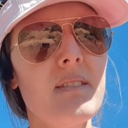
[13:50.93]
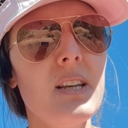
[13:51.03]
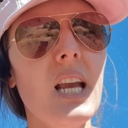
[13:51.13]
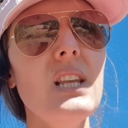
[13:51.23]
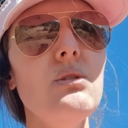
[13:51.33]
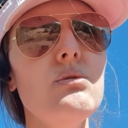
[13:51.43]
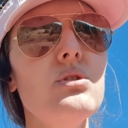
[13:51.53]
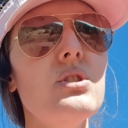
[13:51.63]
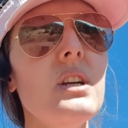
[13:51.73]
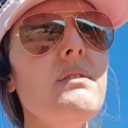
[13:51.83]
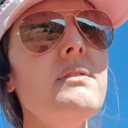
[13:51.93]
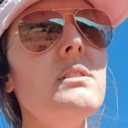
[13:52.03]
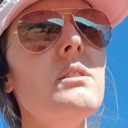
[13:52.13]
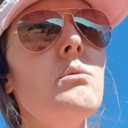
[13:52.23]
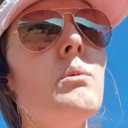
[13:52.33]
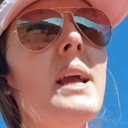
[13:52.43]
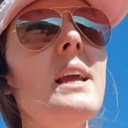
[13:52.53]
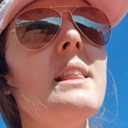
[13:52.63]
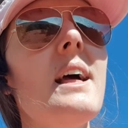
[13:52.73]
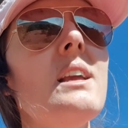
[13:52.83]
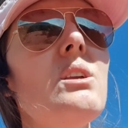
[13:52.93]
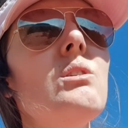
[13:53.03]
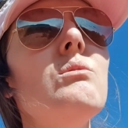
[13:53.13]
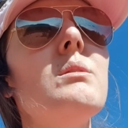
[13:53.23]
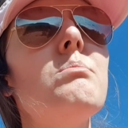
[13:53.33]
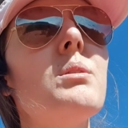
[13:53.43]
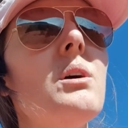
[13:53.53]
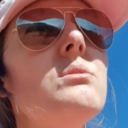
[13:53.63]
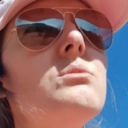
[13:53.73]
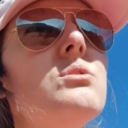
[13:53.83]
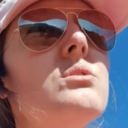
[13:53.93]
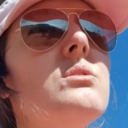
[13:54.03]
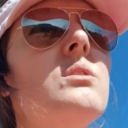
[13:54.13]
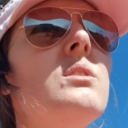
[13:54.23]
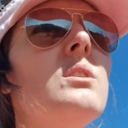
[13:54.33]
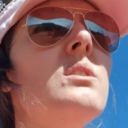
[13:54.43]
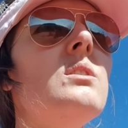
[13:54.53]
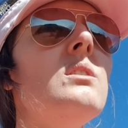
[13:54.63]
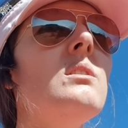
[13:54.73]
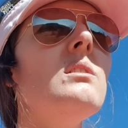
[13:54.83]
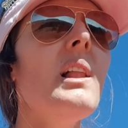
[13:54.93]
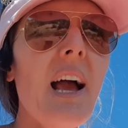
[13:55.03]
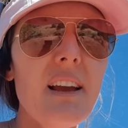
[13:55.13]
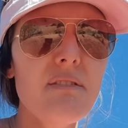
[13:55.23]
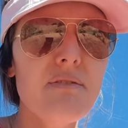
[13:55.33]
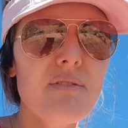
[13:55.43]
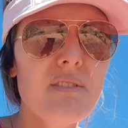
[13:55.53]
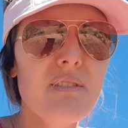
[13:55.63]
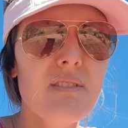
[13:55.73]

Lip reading: Can you shift the way that you approach life?